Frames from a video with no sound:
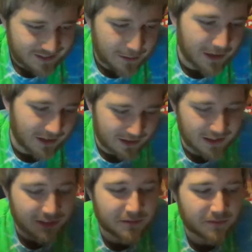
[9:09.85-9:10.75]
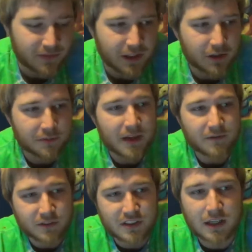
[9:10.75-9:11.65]
let me this video is made
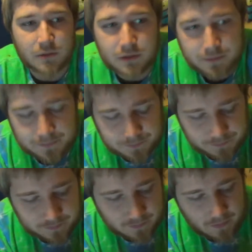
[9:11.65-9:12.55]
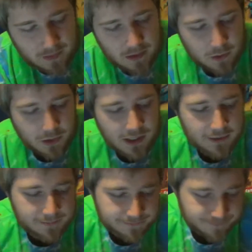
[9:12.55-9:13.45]
for sound okay